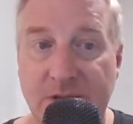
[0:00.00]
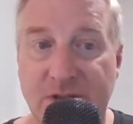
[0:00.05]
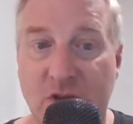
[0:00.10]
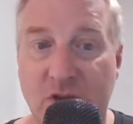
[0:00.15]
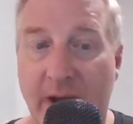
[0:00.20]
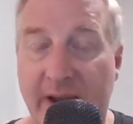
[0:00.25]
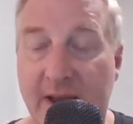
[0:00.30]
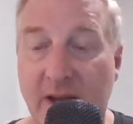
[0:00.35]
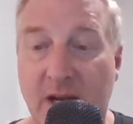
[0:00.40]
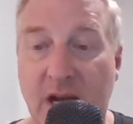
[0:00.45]

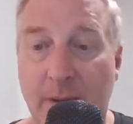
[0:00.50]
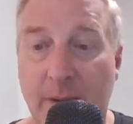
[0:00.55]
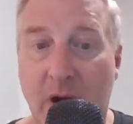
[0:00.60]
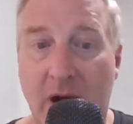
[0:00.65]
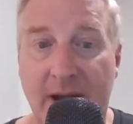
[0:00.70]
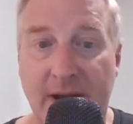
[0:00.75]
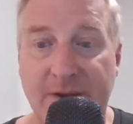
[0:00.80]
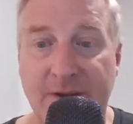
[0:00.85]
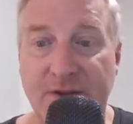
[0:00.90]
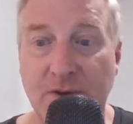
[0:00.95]
So I could come
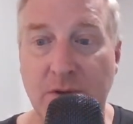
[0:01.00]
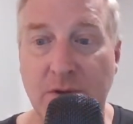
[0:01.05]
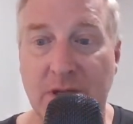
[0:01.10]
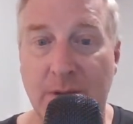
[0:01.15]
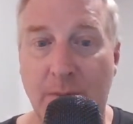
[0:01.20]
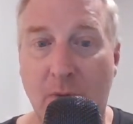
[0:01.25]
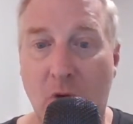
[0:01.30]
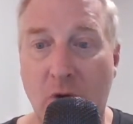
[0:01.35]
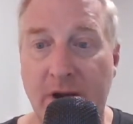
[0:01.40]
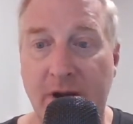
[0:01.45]
on at two in
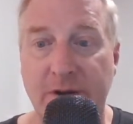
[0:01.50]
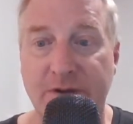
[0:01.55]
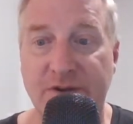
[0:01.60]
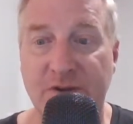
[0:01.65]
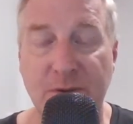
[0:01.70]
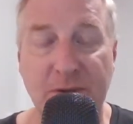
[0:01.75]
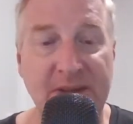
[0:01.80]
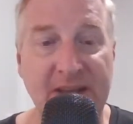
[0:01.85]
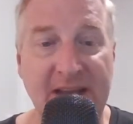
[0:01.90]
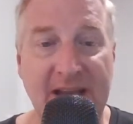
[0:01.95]
the morning or
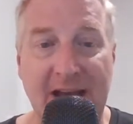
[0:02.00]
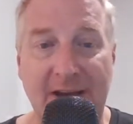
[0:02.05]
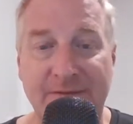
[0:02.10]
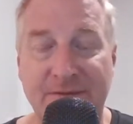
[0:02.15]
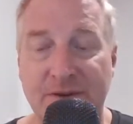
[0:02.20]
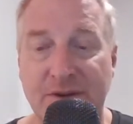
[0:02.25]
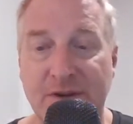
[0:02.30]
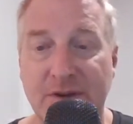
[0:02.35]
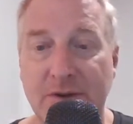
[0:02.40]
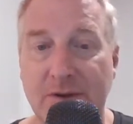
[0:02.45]
two in the
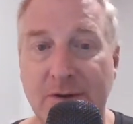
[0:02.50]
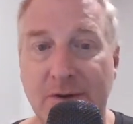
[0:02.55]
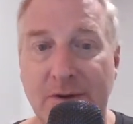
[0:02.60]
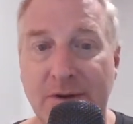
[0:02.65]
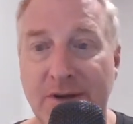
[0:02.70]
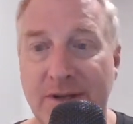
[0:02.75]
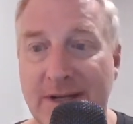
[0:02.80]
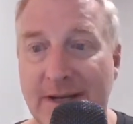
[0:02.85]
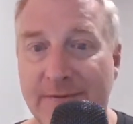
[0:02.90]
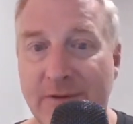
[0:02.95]
afternoon,
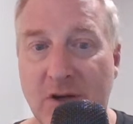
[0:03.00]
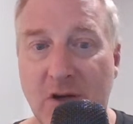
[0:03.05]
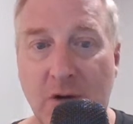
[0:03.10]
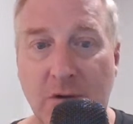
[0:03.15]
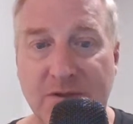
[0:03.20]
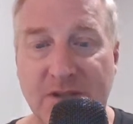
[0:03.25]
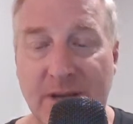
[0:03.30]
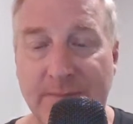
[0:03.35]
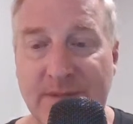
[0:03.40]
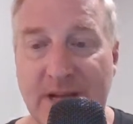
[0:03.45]
or you never
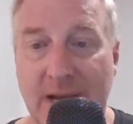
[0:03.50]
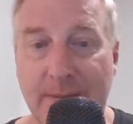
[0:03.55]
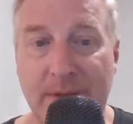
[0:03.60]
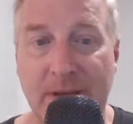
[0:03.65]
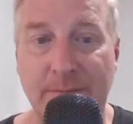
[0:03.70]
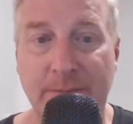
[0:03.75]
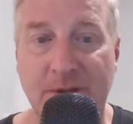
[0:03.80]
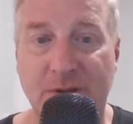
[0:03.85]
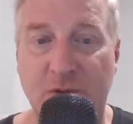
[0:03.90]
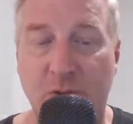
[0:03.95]
know, sometime
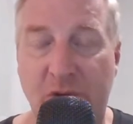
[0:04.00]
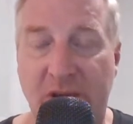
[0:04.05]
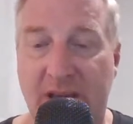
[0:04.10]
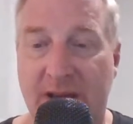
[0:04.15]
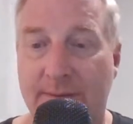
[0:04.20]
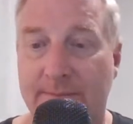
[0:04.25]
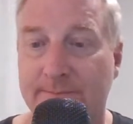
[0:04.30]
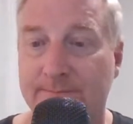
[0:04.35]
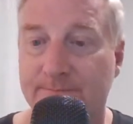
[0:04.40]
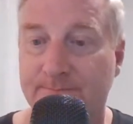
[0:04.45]
in
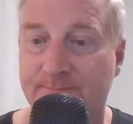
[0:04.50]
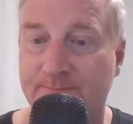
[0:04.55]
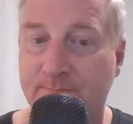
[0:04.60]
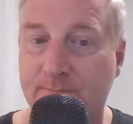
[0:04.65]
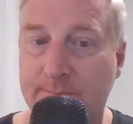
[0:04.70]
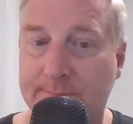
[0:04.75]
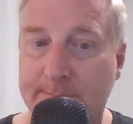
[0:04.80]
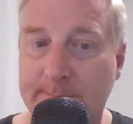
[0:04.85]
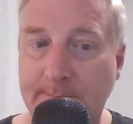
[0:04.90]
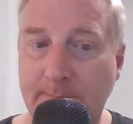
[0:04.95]
between.
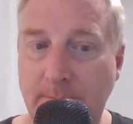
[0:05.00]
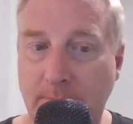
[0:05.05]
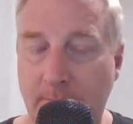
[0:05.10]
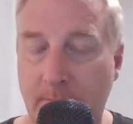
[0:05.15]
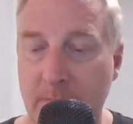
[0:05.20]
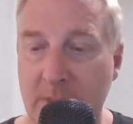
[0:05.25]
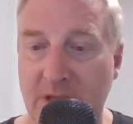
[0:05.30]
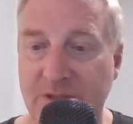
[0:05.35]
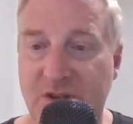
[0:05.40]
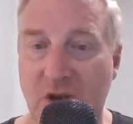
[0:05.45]

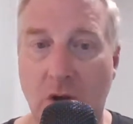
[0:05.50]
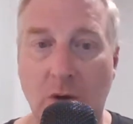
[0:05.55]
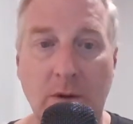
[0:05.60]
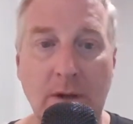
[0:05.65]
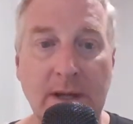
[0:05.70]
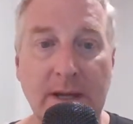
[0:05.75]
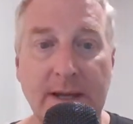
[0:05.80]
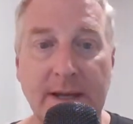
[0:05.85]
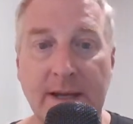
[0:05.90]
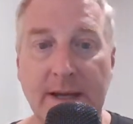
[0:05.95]

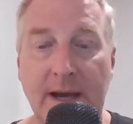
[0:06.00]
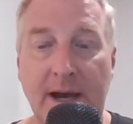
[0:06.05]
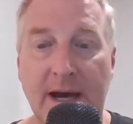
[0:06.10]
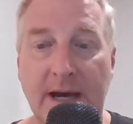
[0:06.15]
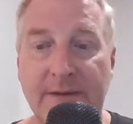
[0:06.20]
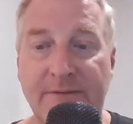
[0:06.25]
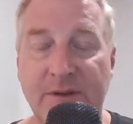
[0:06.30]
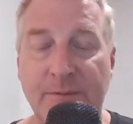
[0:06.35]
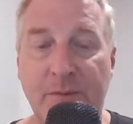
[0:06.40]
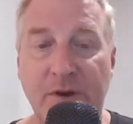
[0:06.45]
So
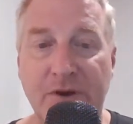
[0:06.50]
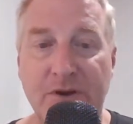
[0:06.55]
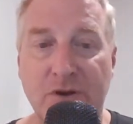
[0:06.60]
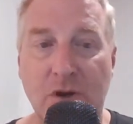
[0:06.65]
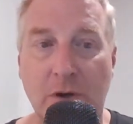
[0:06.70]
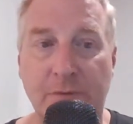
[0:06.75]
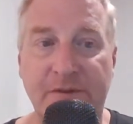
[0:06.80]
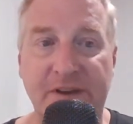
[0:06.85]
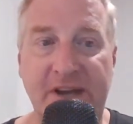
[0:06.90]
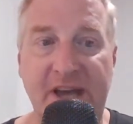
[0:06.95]
uh, if you put your
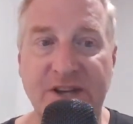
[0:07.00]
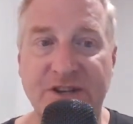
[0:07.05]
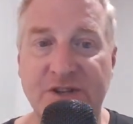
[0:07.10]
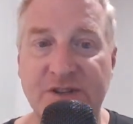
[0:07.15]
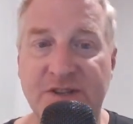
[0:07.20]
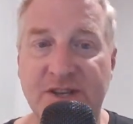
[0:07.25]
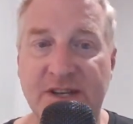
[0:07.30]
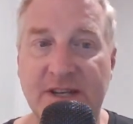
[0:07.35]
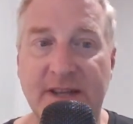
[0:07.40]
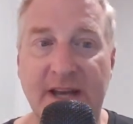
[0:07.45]

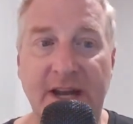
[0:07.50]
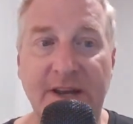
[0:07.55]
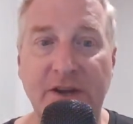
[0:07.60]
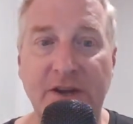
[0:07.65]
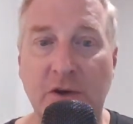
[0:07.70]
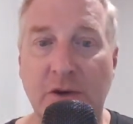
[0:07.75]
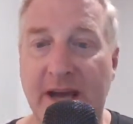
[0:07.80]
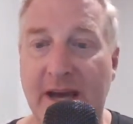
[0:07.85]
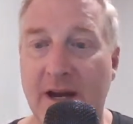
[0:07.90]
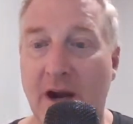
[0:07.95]
notifications in, then
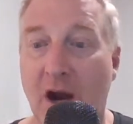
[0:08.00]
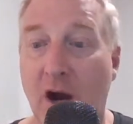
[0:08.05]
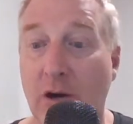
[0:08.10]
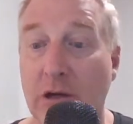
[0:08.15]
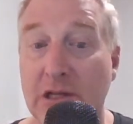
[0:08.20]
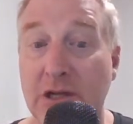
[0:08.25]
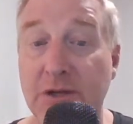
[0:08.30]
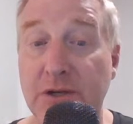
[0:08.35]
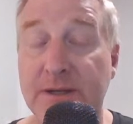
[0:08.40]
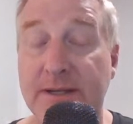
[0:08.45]
you'll get
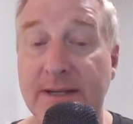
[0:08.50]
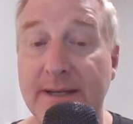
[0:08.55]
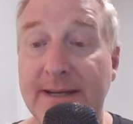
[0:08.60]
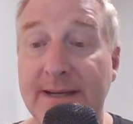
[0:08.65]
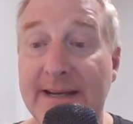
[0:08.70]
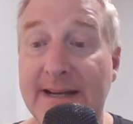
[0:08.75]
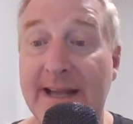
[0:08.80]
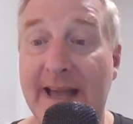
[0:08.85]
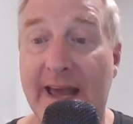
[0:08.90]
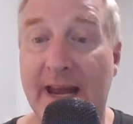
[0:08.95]
our alert.
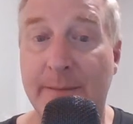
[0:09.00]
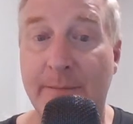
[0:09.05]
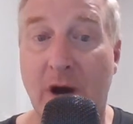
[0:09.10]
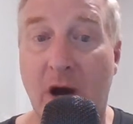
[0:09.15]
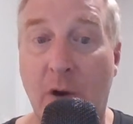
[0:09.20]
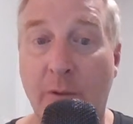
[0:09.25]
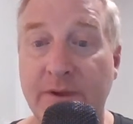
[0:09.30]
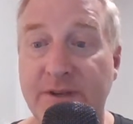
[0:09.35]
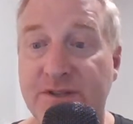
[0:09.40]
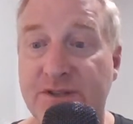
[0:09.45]
And I'm
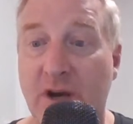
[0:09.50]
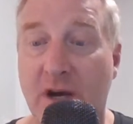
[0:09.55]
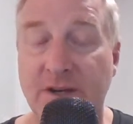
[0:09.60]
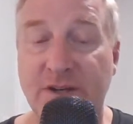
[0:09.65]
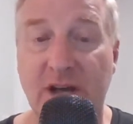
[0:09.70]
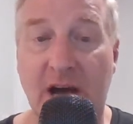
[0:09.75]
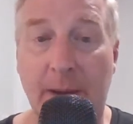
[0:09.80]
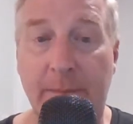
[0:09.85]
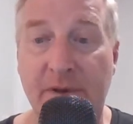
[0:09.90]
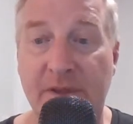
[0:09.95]
always
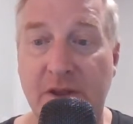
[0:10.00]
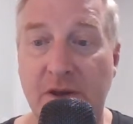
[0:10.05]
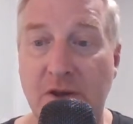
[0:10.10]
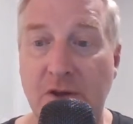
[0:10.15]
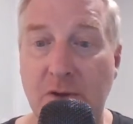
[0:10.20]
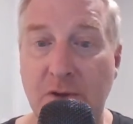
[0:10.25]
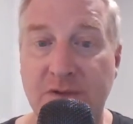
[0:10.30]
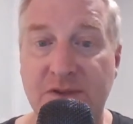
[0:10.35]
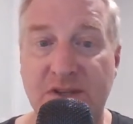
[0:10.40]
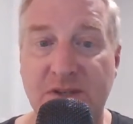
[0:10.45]
on top of the
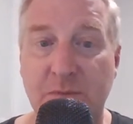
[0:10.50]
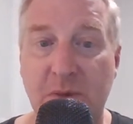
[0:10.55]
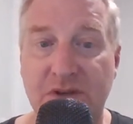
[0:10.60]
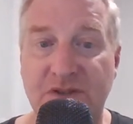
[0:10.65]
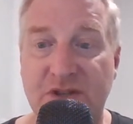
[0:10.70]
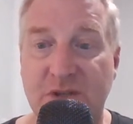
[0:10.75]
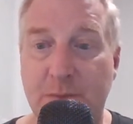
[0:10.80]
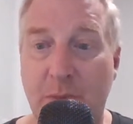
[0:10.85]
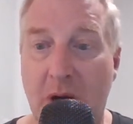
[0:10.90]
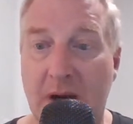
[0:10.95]
news as
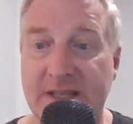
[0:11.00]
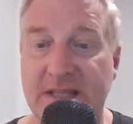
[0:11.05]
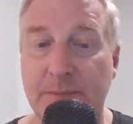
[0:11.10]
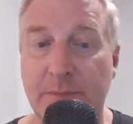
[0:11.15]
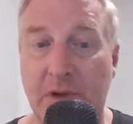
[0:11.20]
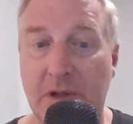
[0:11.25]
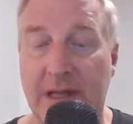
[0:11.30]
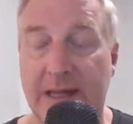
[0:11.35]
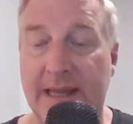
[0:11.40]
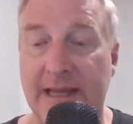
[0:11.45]
much as
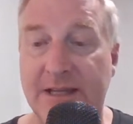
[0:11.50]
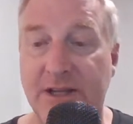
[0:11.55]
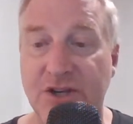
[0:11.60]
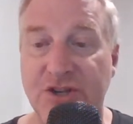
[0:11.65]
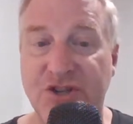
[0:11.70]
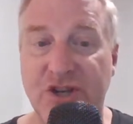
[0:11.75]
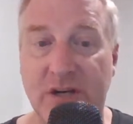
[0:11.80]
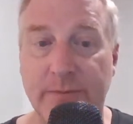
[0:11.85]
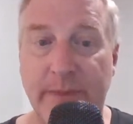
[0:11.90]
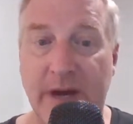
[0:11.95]
possible. I like
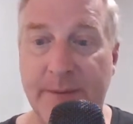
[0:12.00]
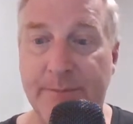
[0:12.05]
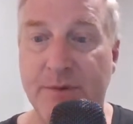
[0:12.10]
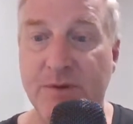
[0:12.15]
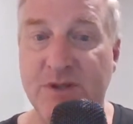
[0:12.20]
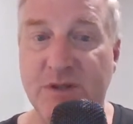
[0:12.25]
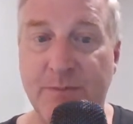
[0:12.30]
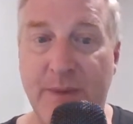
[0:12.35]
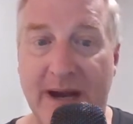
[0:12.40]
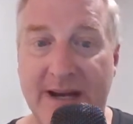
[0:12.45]
to share my
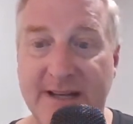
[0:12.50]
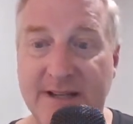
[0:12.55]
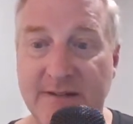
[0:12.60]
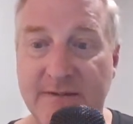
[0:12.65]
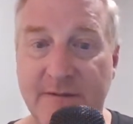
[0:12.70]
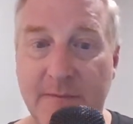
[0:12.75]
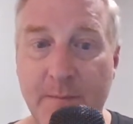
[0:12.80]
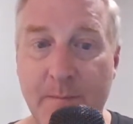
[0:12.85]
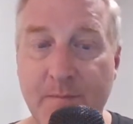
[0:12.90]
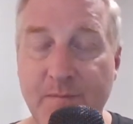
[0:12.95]

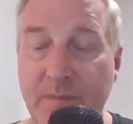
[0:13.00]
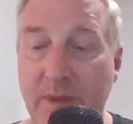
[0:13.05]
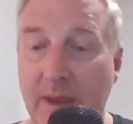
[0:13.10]
perspective.